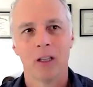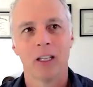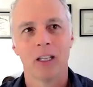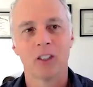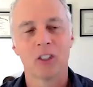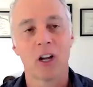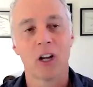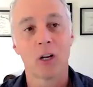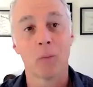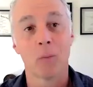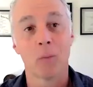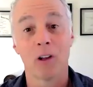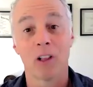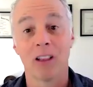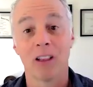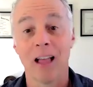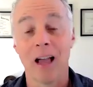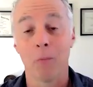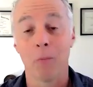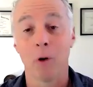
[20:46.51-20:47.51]
Let's talk about
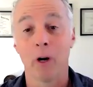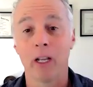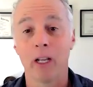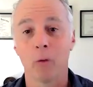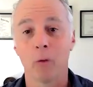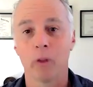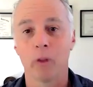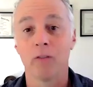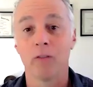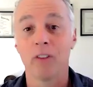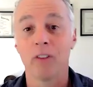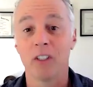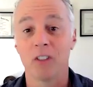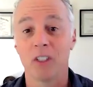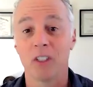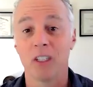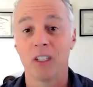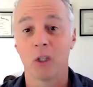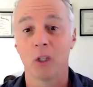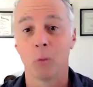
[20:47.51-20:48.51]
collaborating with the
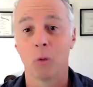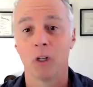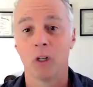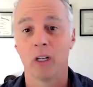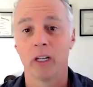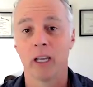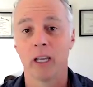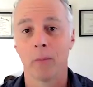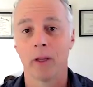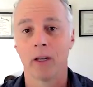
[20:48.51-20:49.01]
VC community.